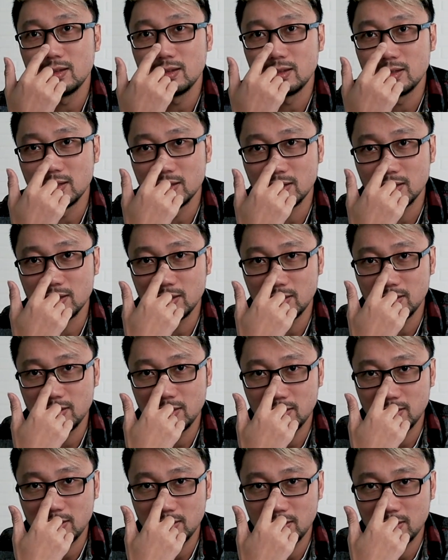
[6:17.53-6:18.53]
the
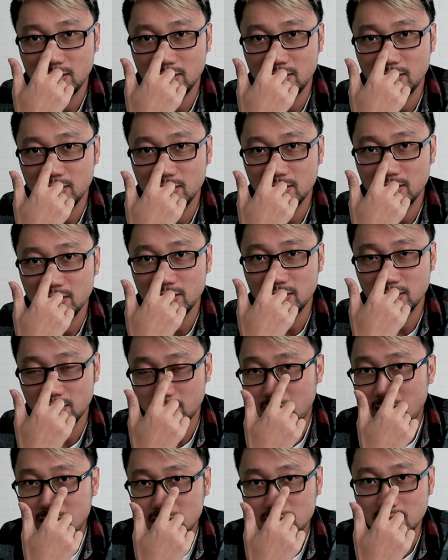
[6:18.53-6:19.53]

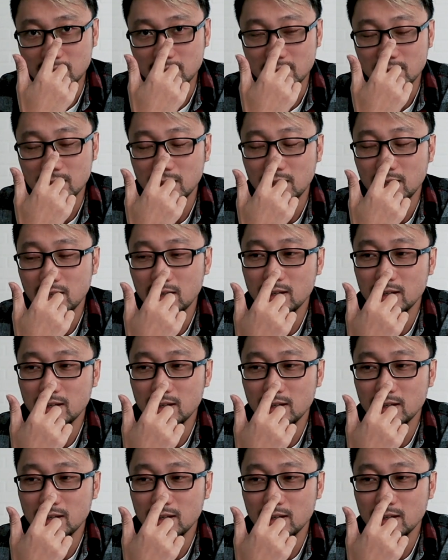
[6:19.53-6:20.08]
glasses.